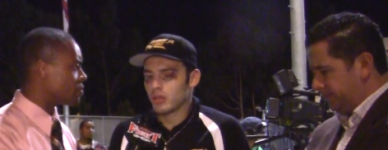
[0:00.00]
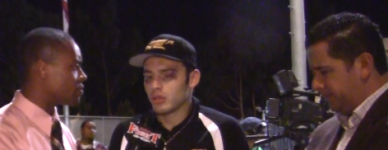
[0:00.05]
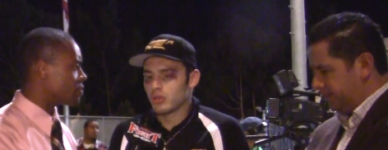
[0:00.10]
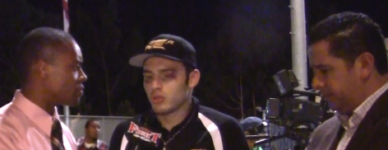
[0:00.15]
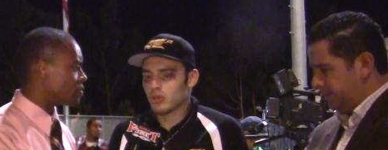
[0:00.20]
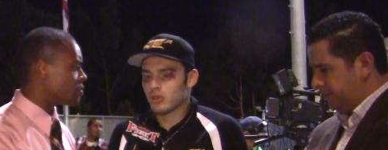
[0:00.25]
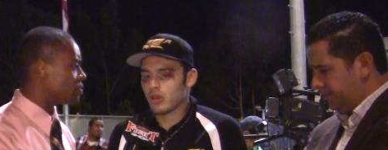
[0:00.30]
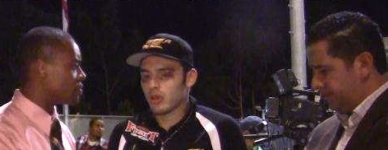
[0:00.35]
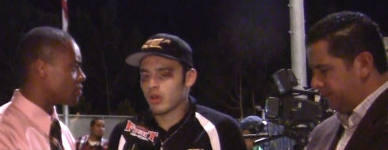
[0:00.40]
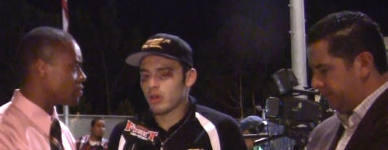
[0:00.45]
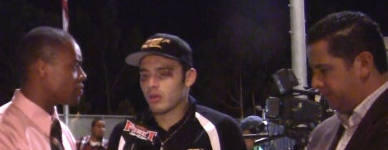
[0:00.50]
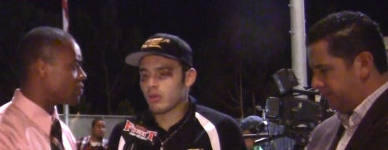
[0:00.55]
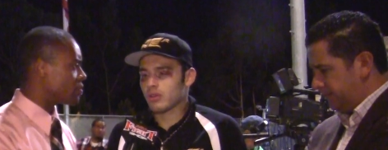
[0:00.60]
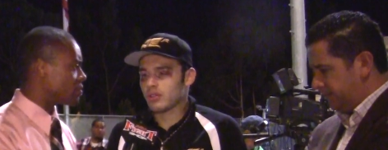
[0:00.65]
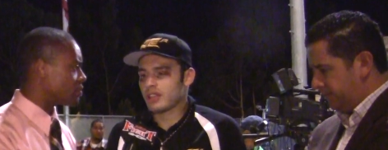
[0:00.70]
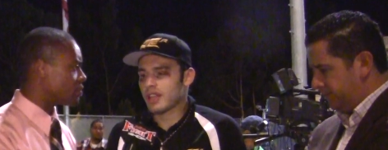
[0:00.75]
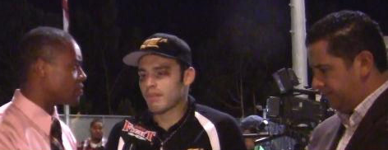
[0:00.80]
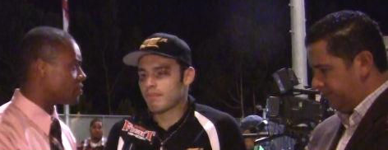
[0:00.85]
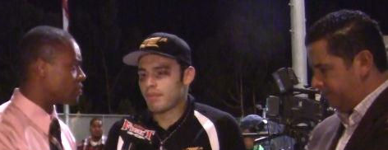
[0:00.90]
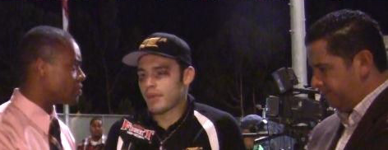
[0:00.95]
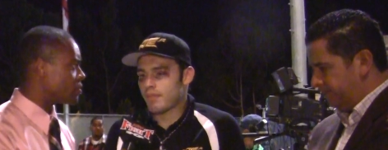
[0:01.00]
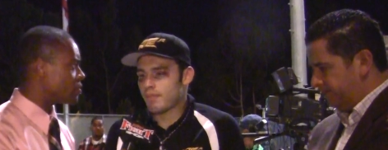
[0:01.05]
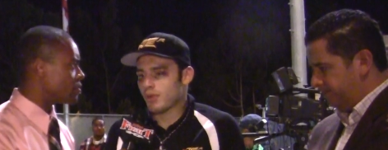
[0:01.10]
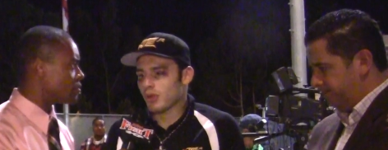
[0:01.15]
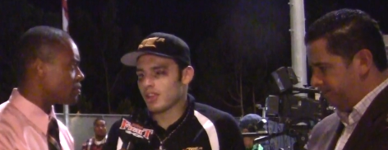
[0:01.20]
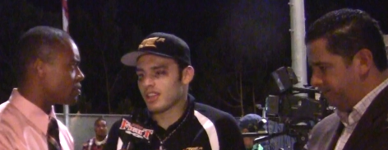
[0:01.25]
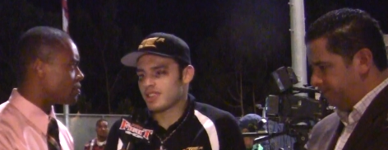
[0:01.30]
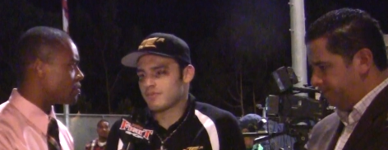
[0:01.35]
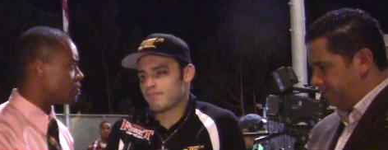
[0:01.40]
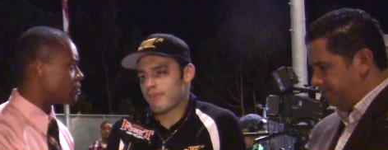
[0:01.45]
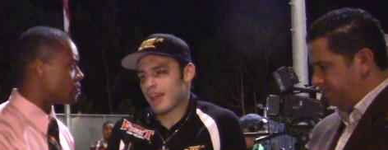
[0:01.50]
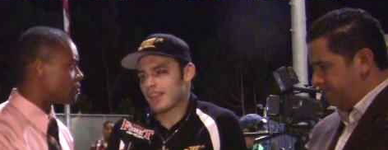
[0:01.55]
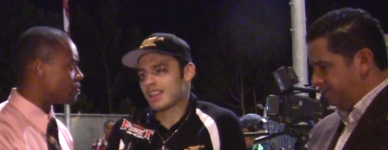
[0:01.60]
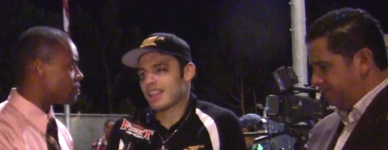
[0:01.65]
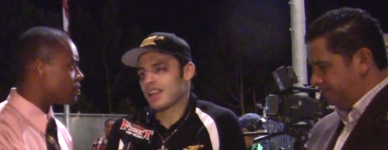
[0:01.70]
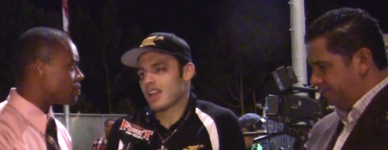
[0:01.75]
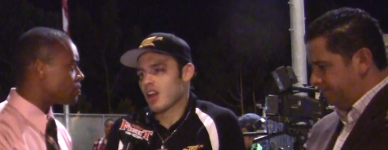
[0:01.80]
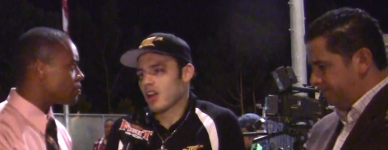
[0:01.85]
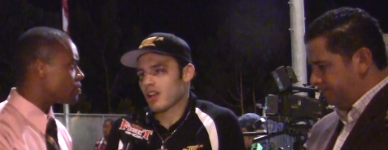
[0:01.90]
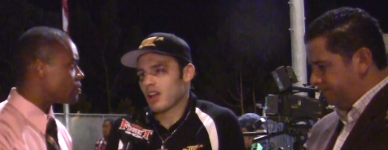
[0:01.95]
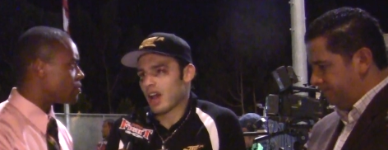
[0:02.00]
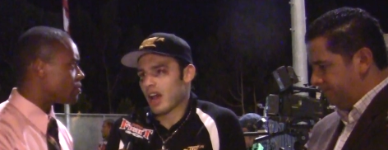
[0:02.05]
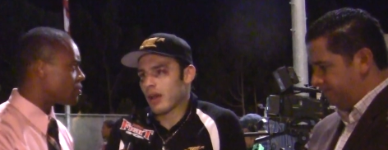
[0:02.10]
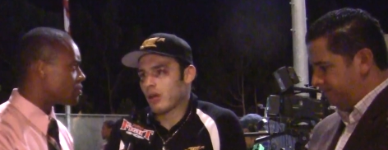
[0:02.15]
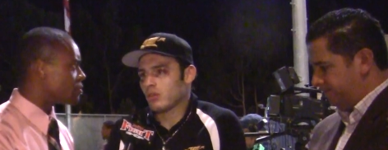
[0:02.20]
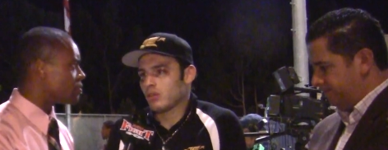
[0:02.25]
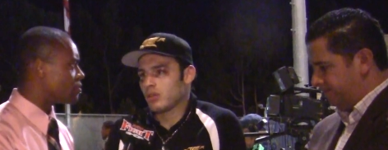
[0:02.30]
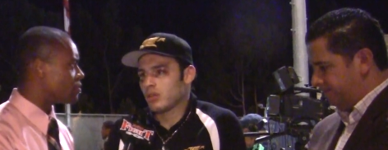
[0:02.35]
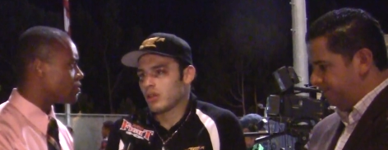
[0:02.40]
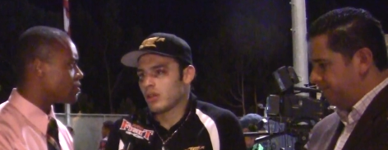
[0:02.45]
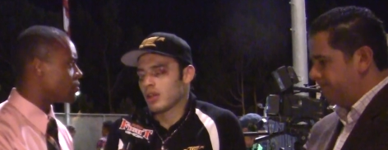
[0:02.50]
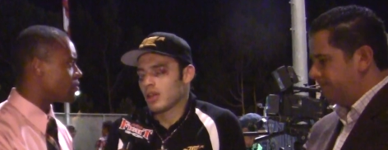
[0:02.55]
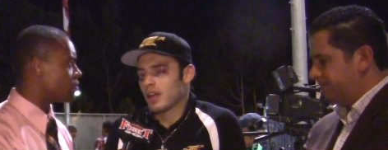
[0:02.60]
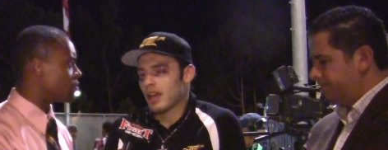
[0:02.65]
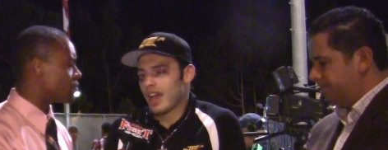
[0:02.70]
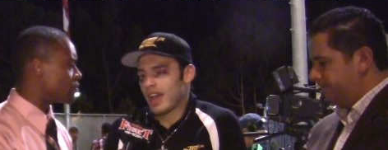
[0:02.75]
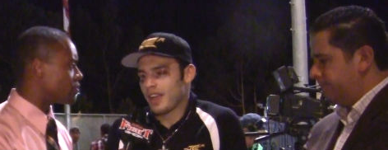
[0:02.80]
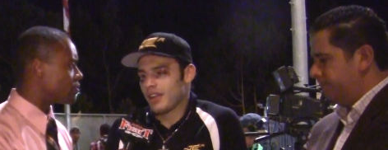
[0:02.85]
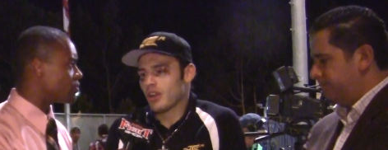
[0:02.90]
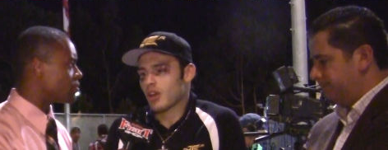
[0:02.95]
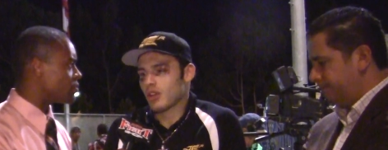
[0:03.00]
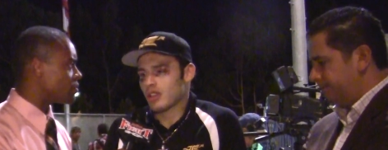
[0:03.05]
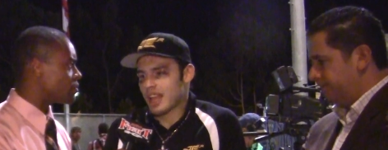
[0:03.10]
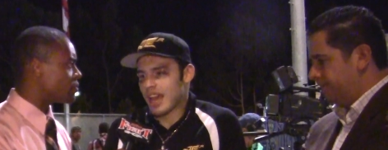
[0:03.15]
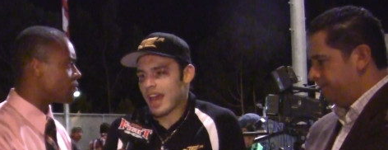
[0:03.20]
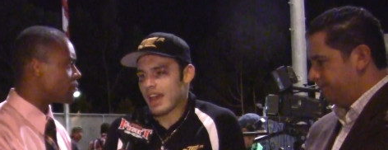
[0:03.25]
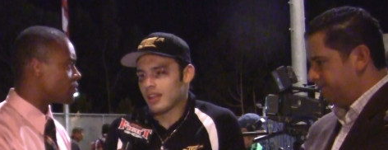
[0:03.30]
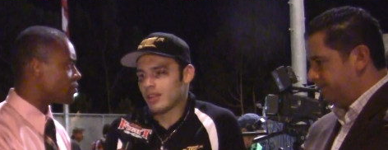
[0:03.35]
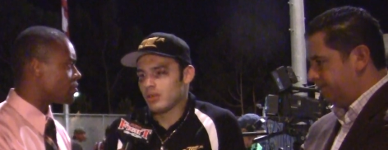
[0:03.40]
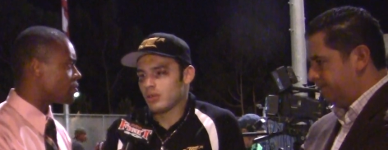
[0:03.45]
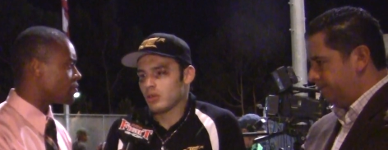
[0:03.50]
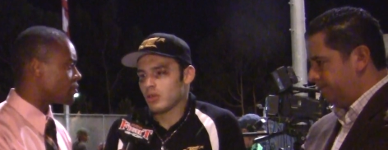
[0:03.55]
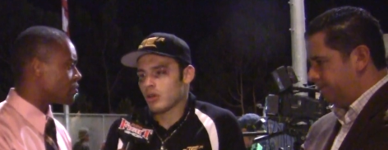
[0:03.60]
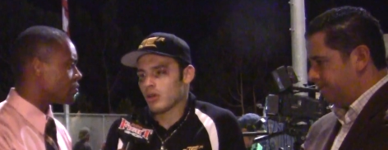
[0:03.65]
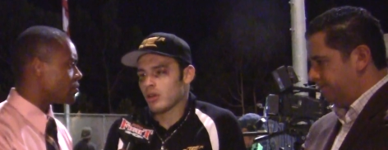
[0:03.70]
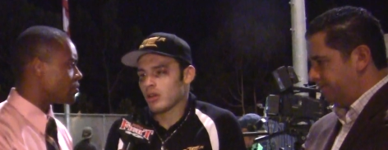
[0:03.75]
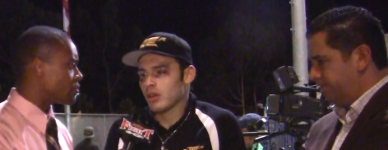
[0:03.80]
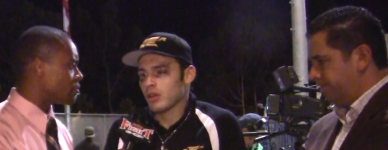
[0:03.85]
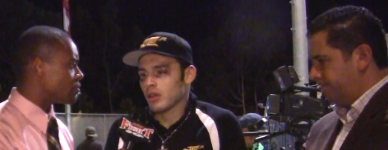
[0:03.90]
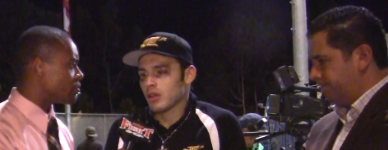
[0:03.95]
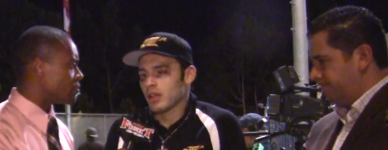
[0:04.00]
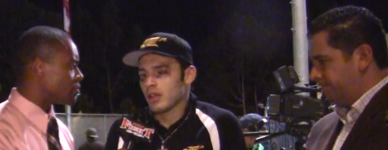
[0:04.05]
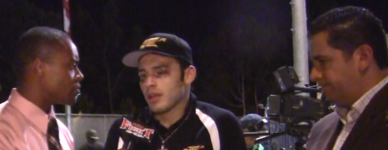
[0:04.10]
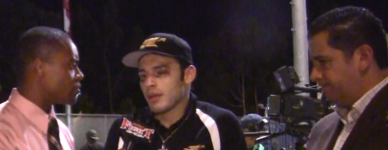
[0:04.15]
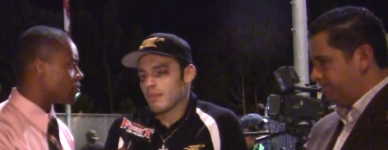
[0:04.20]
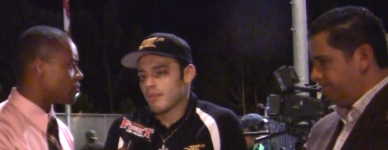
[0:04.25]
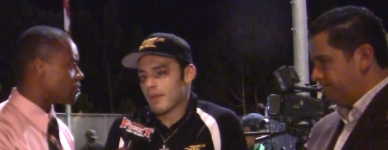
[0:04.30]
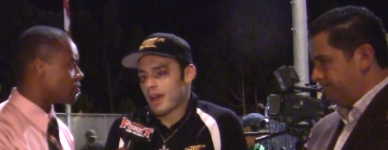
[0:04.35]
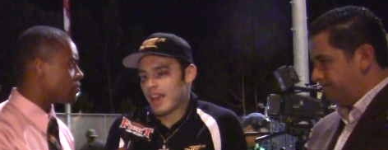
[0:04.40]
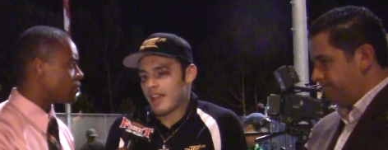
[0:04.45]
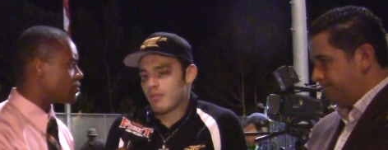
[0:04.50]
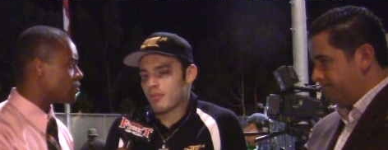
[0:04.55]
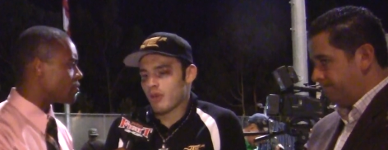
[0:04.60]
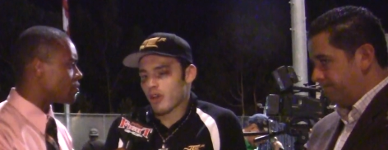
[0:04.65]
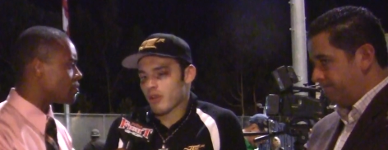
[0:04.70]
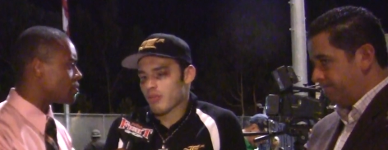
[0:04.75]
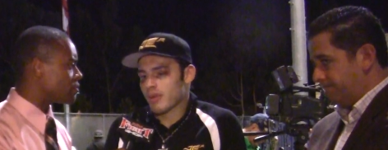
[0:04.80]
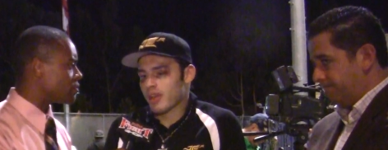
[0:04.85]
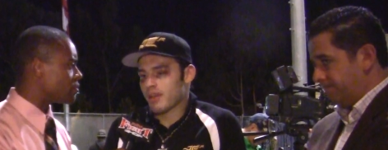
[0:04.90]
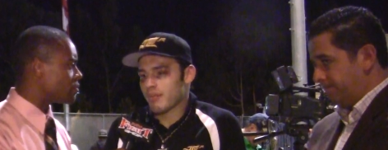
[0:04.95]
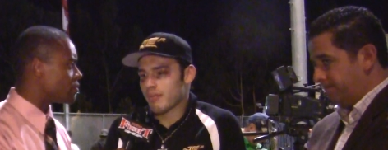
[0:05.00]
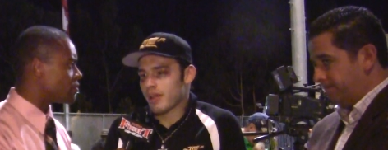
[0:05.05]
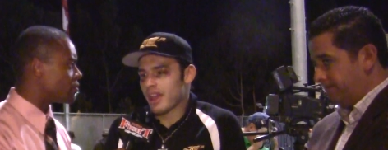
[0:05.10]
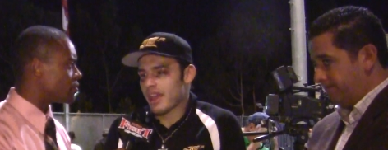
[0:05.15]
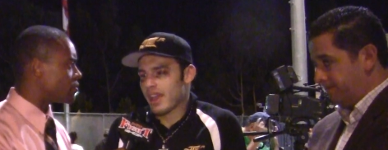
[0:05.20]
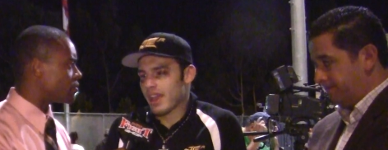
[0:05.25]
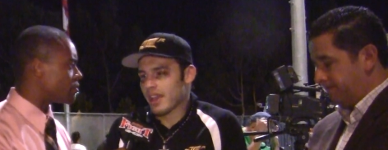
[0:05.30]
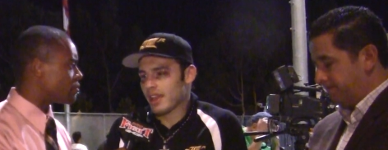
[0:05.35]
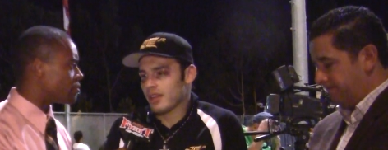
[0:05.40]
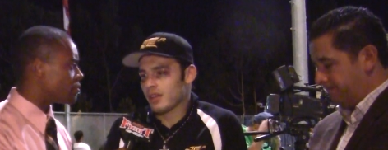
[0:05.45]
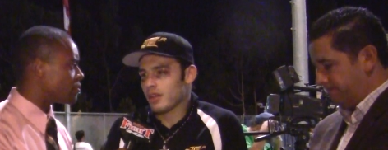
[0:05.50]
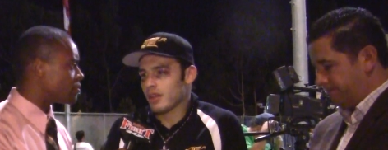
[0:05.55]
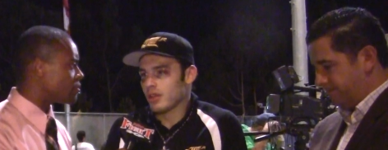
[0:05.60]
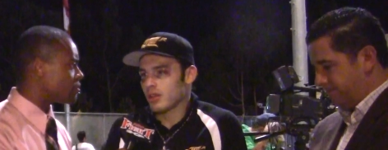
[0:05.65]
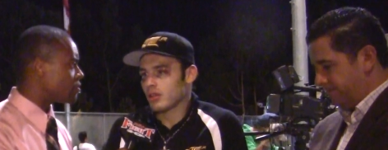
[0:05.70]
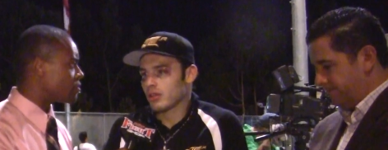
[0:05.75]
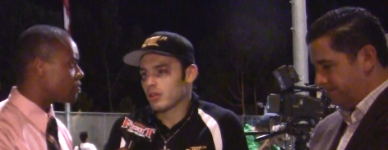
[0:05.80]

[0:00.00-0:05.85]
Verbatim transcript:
Speaker 1: You know, the people expect the knockout. I know that, you know. I broke my, my hand.